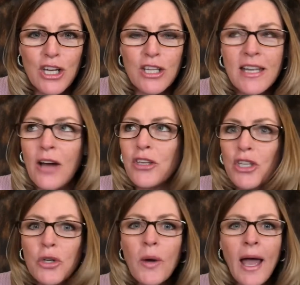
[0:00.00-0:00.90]
Now
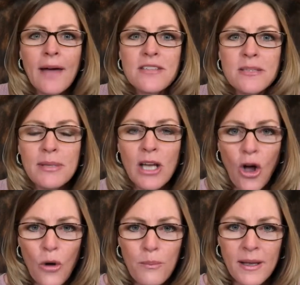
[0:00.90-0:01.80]
you have to be
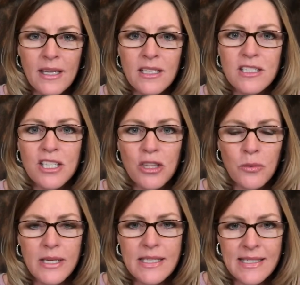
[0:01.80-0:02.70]
open to the
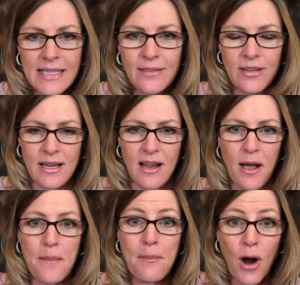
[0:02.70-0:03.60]
receiving
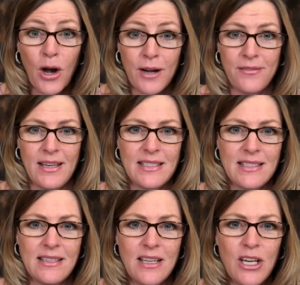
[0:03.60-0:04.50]
part of
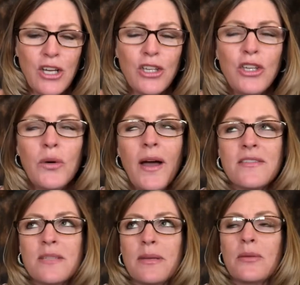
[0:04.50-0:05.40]
it. You have
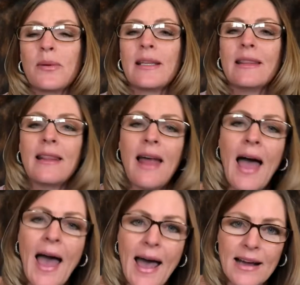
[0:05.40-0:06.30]
to be
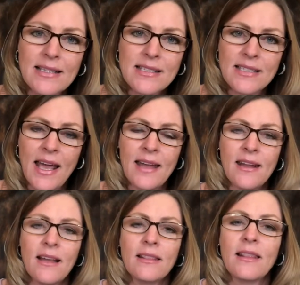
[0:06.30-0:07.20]
relaxed and
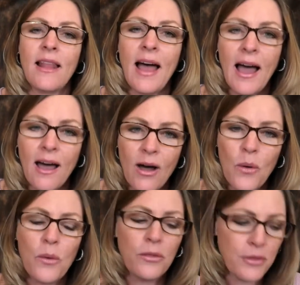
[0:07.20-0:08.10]

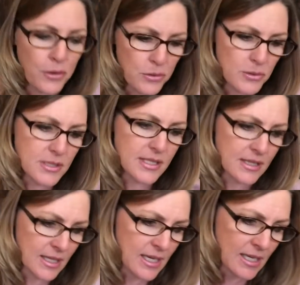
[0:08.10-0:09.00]
allow those
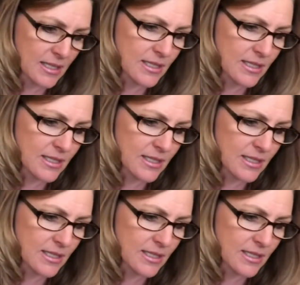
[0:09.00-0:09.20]
things